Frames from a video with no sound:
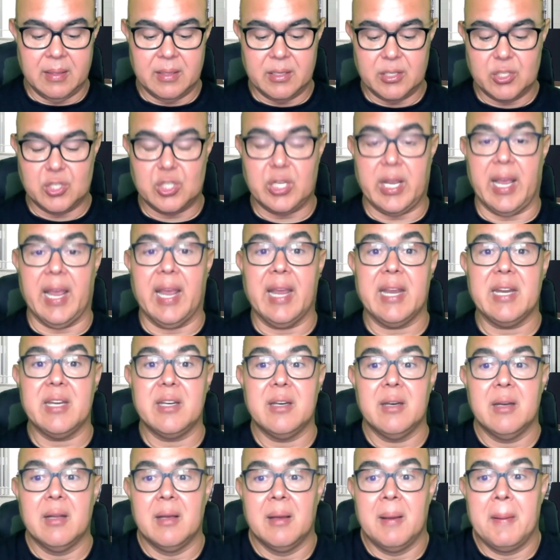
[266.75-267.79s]

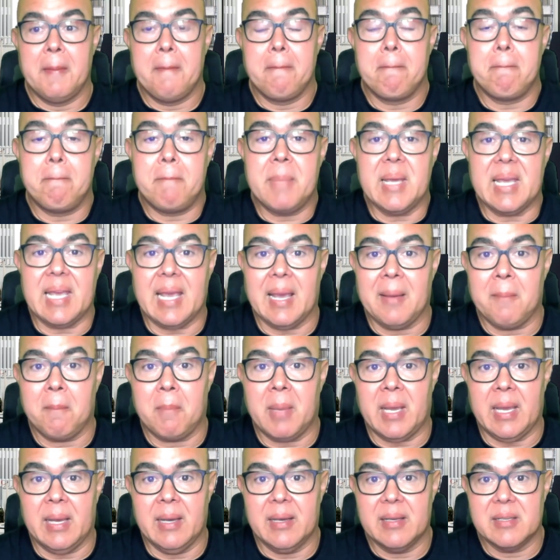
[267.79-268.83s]
Chain
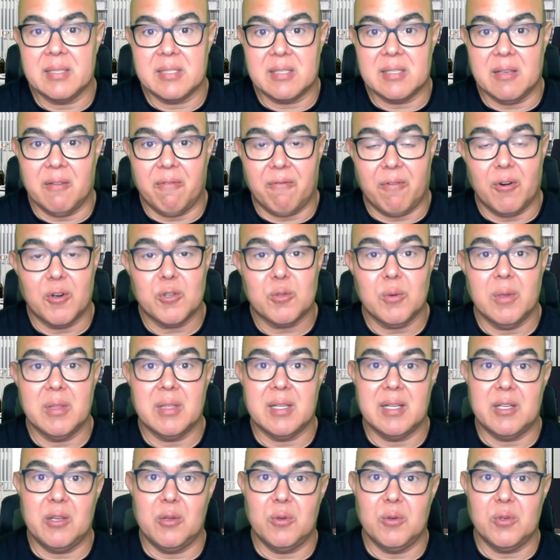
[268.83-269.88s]
BNB. It's the first one
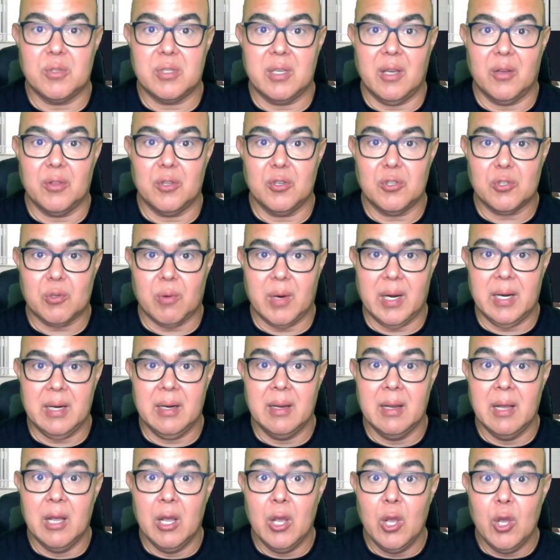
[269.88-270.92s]
that you see on the screen.
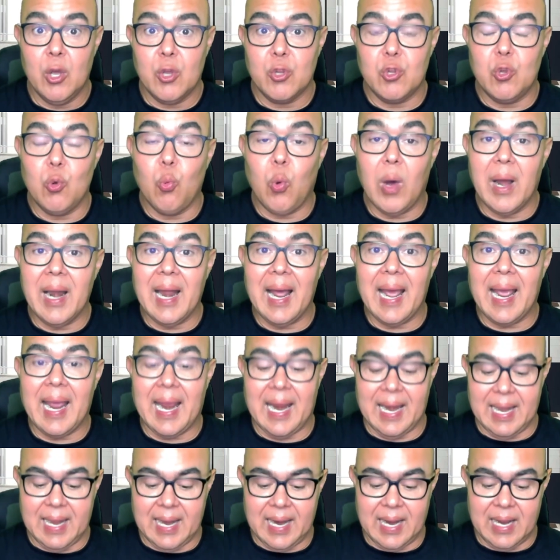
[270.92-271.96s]
You wanna
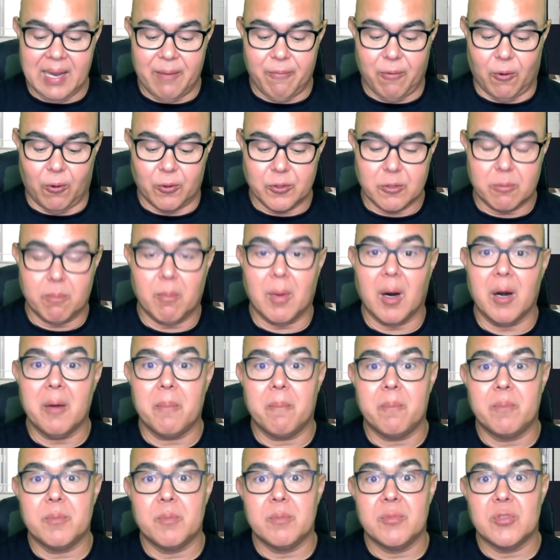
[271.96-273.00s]
enable
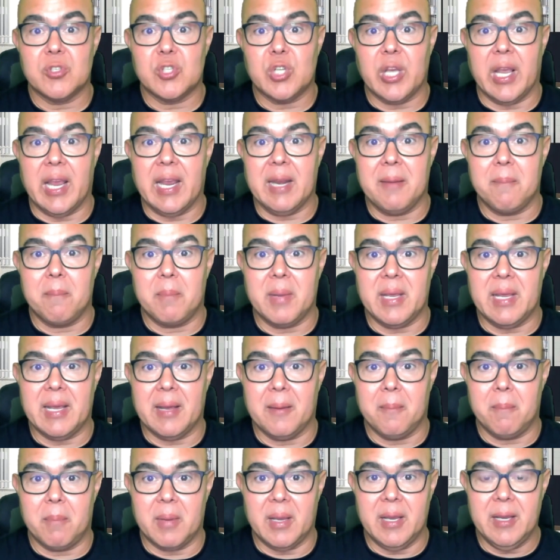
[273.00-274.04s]
Smart Chain
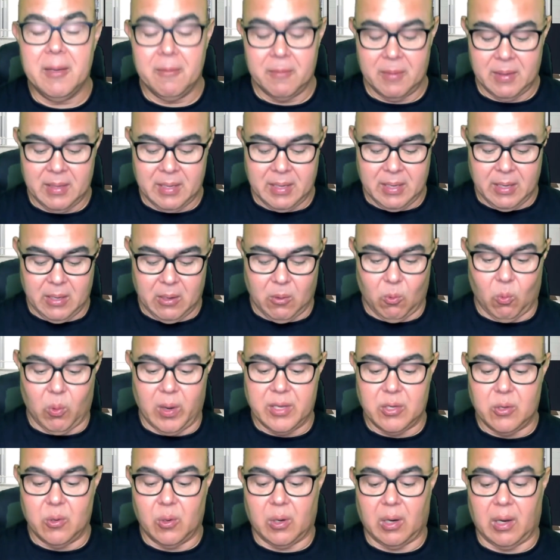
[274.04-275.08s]
BNB.
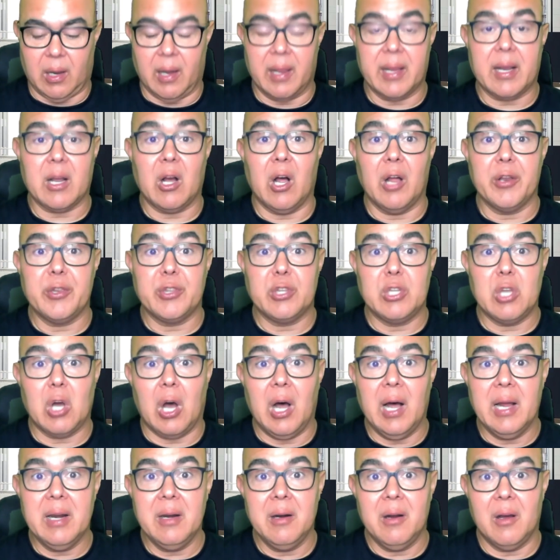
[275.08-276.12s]
When you click on
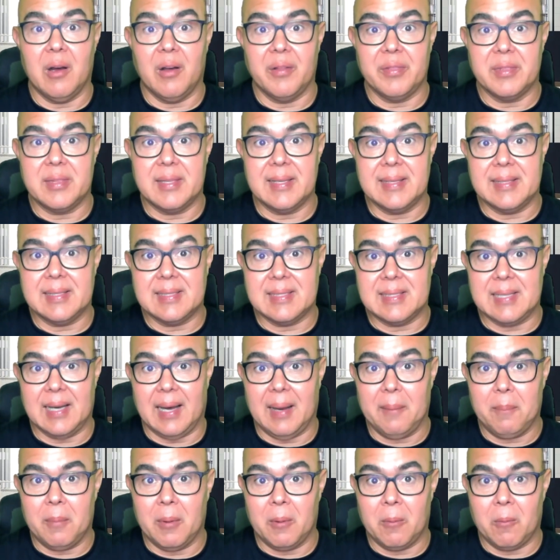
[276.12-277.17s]
Done on the
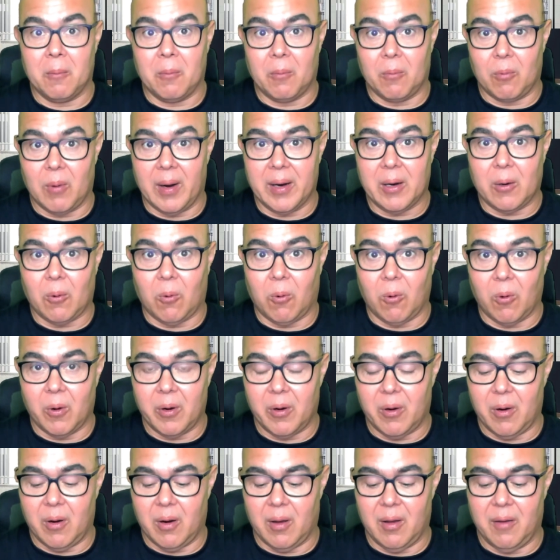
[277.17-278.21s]
top right
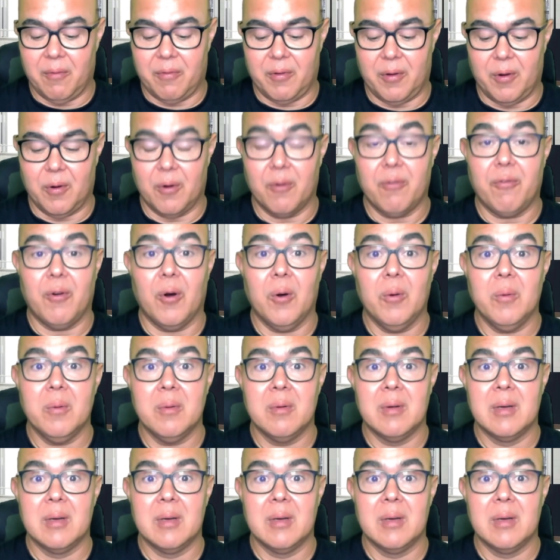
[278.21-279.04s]
corner of your phone,